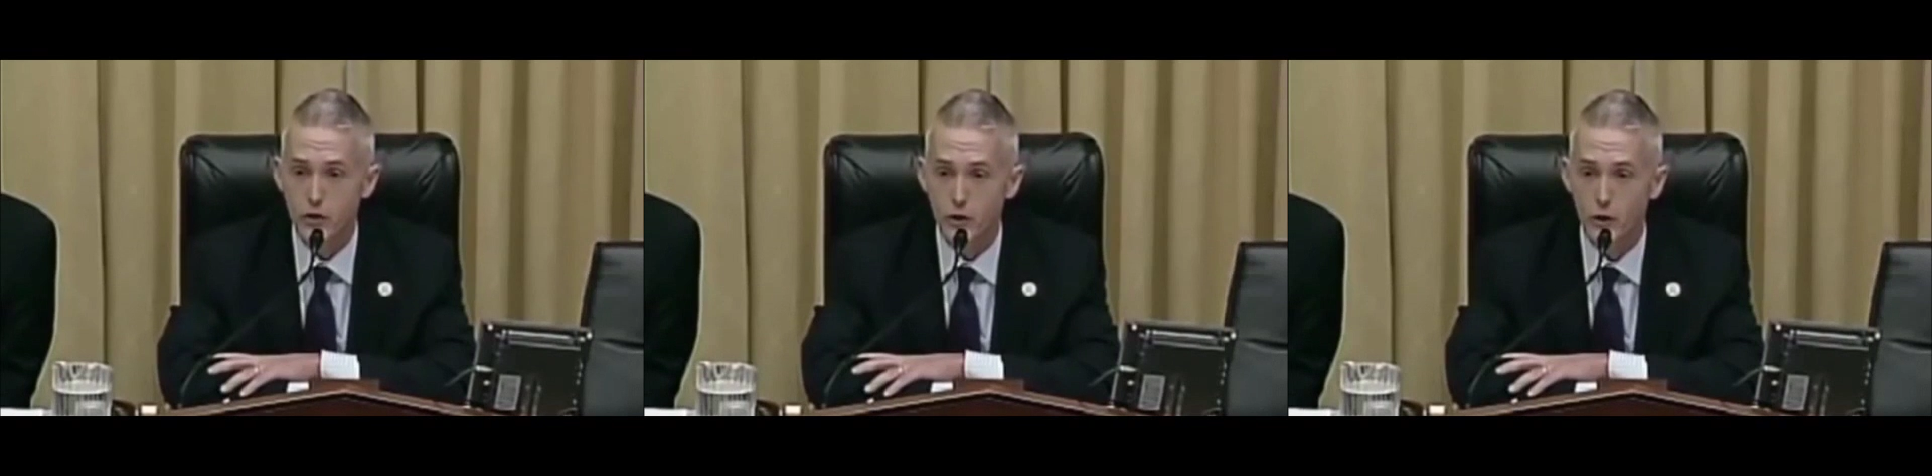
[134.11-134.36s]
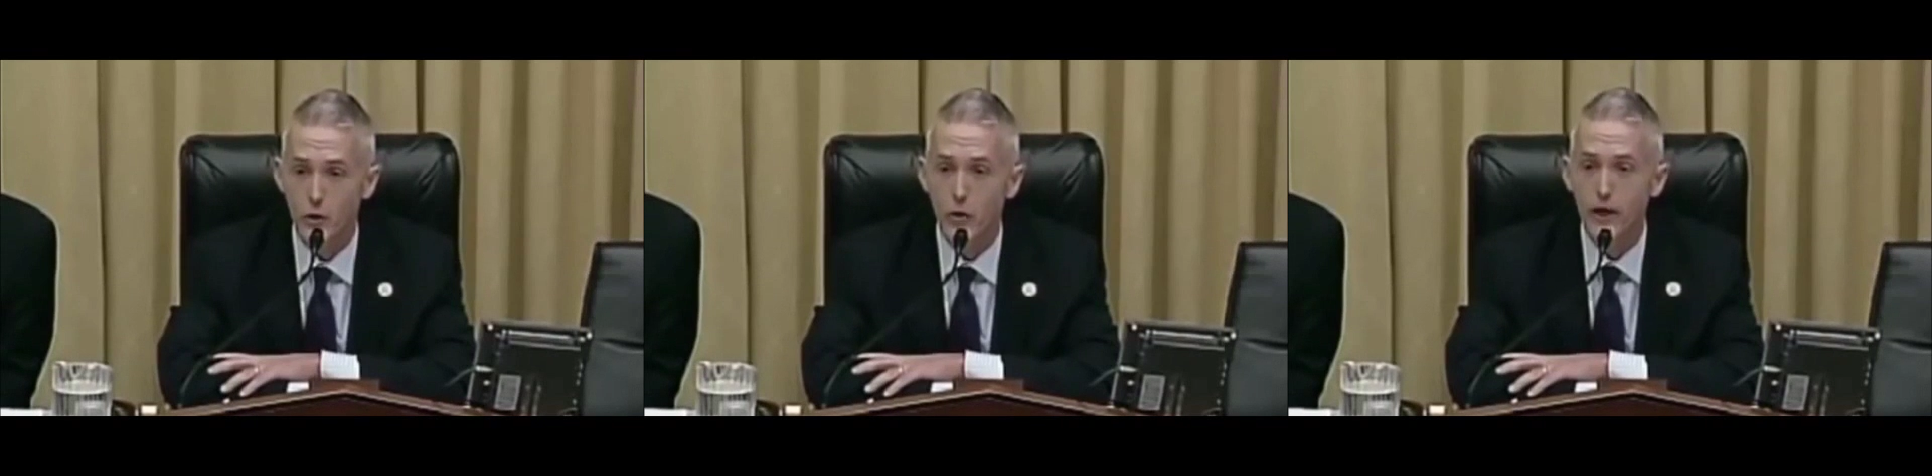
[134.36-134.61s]

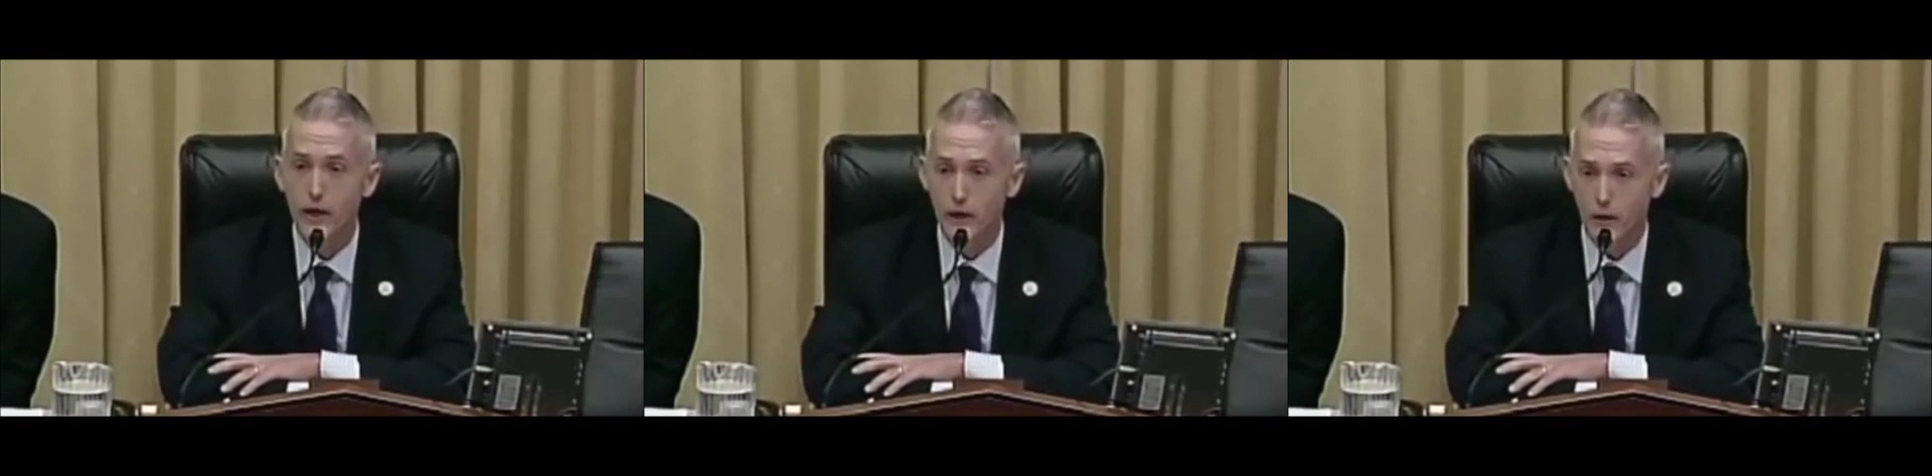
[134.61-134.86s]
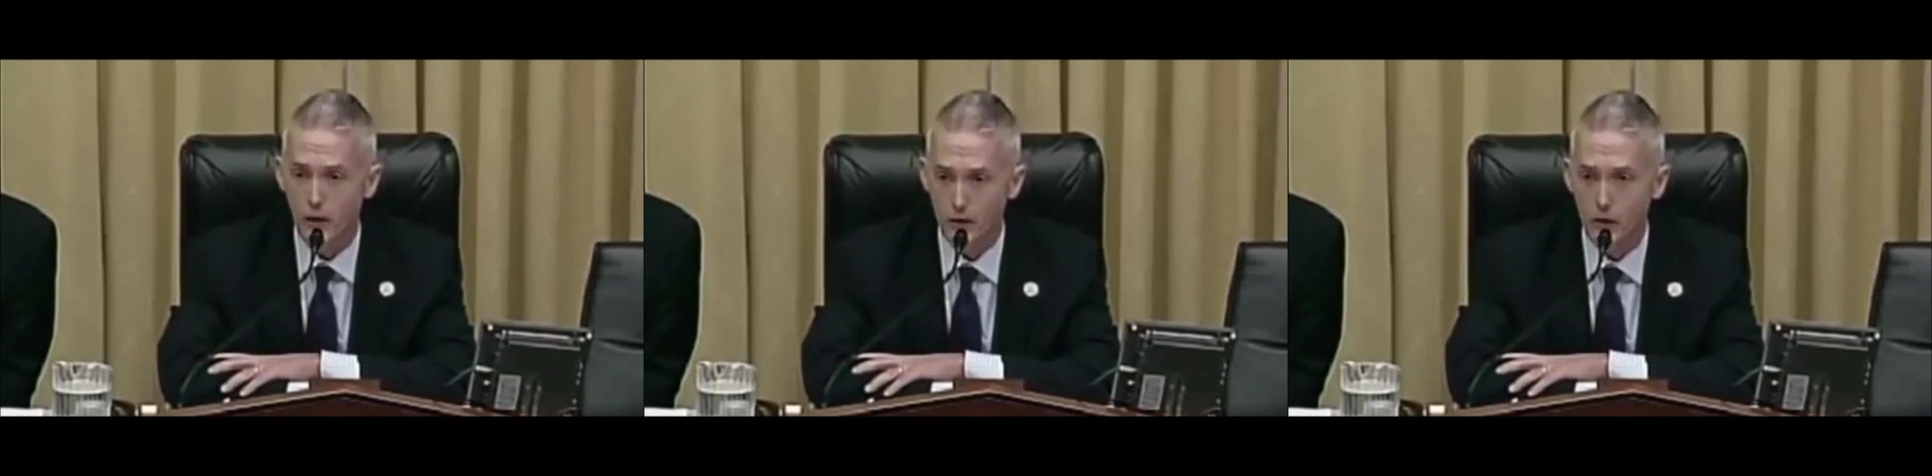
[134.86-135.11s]
show
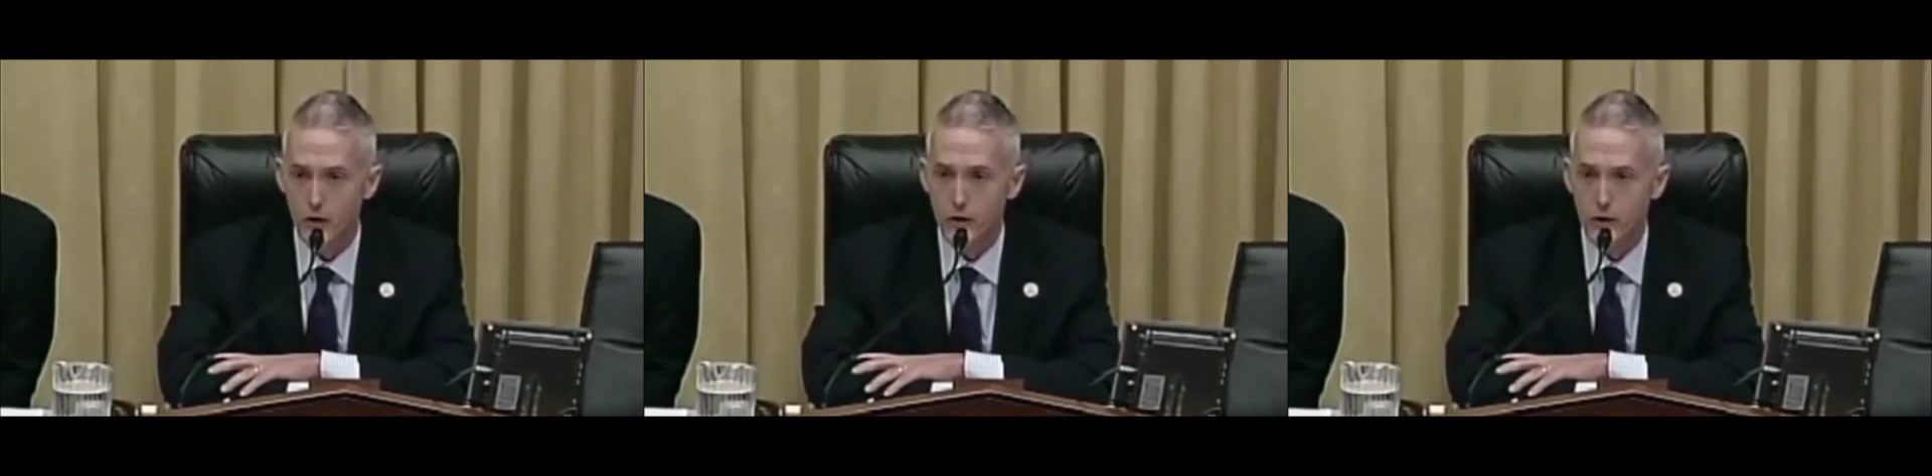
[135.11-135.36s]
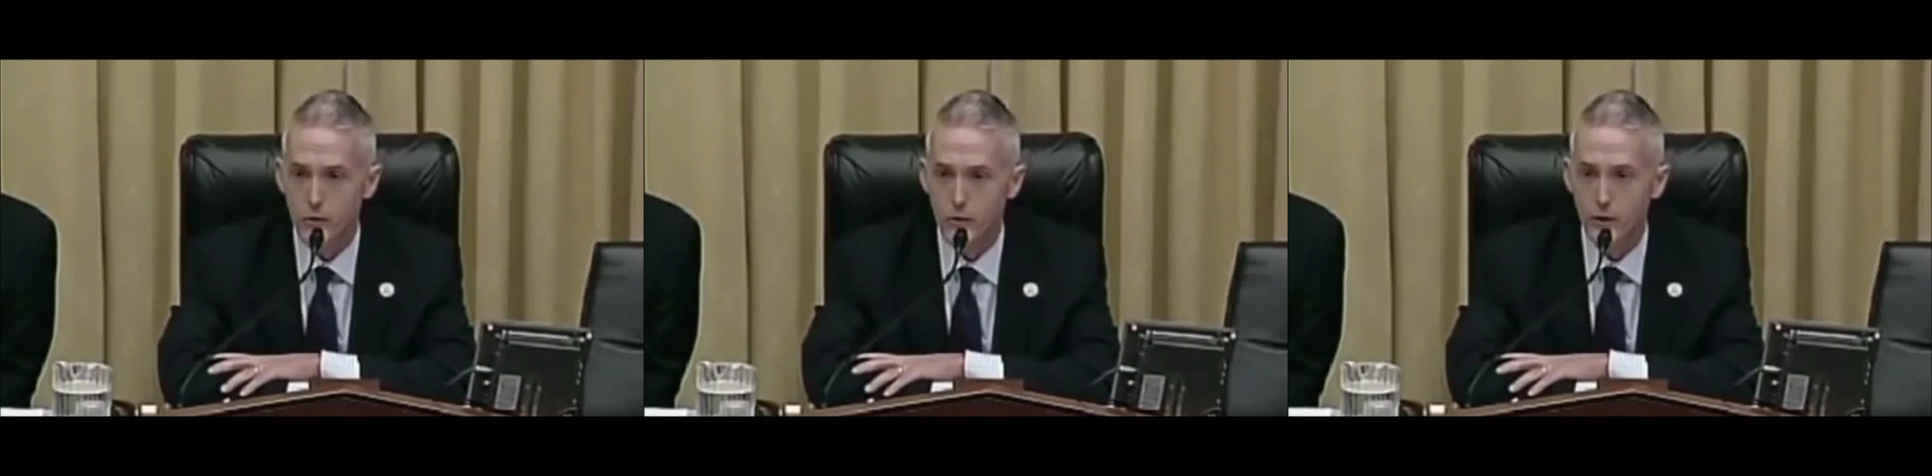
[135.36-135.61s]
in our
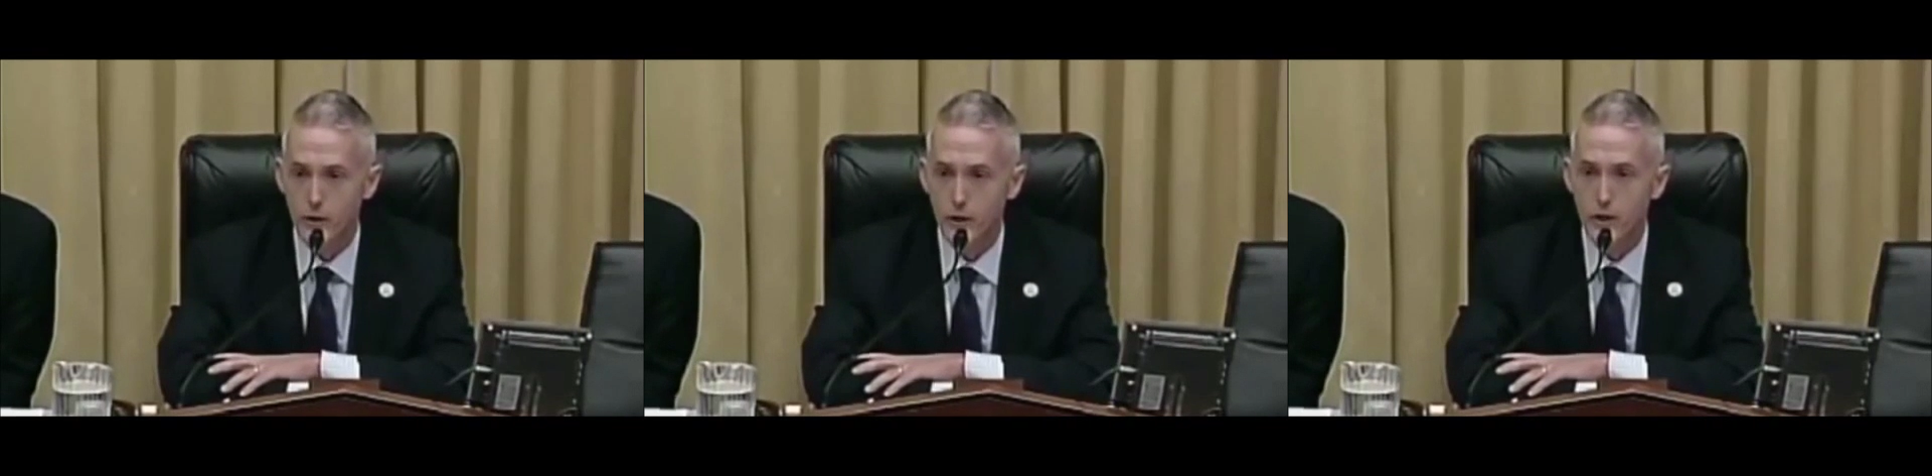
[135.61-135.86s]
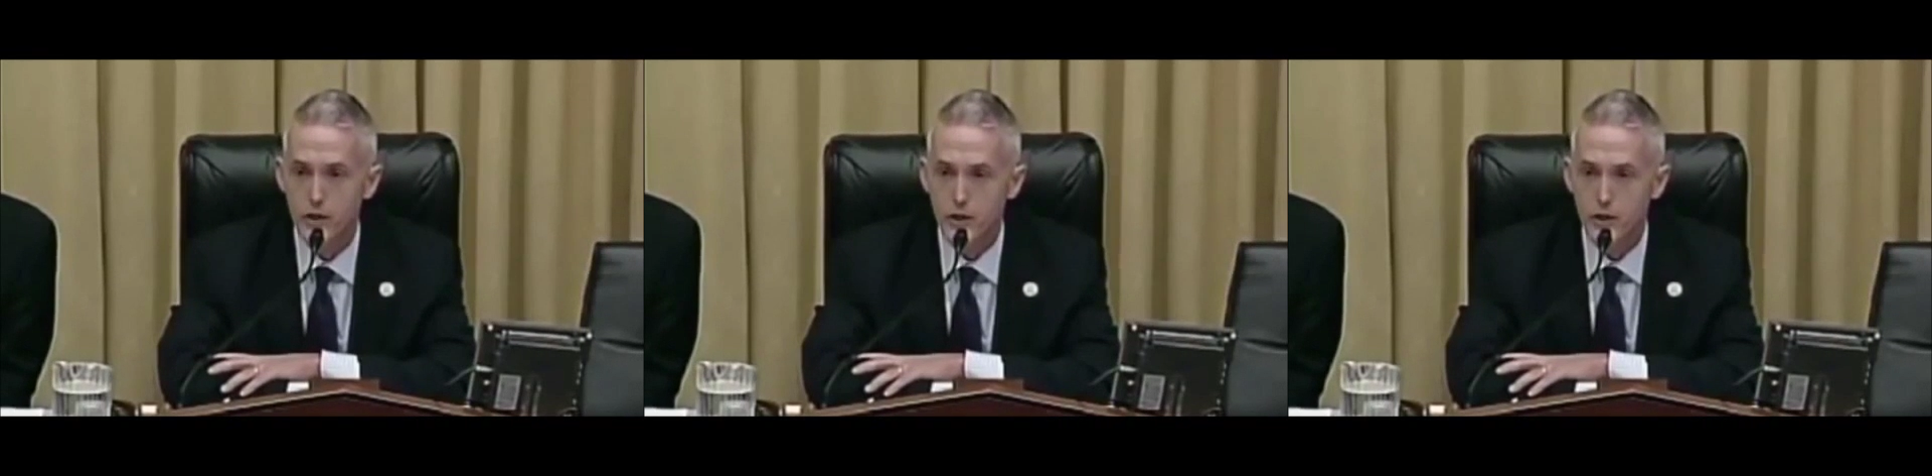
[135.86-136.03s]
country,